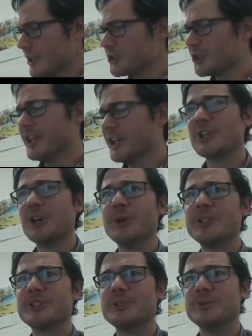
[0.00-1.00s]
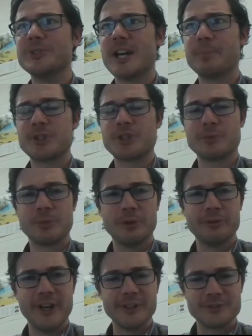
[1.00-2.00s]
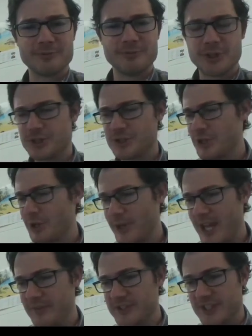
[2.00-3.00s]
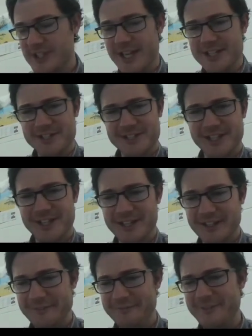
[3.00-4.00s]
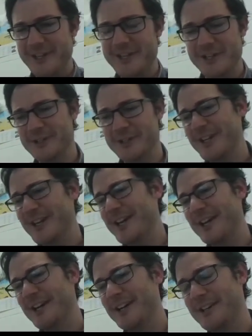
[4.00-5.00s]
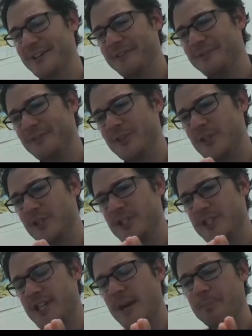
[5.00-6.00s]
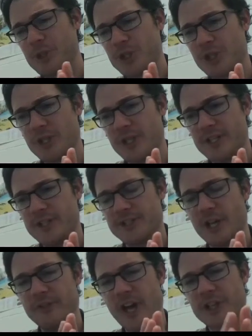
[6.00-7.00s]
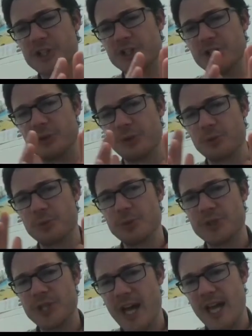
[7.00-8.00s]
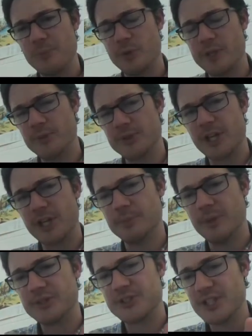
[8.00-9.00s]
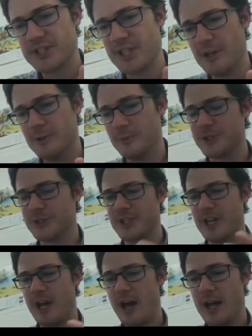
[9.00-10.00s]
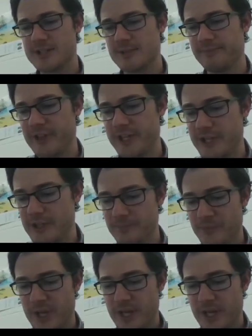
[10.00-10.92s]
So let's go into temperature profiles. Joe gave us a nice figure of temperature and dissolved oxygen through time when he was talking about Cisco, which is an awesome figure.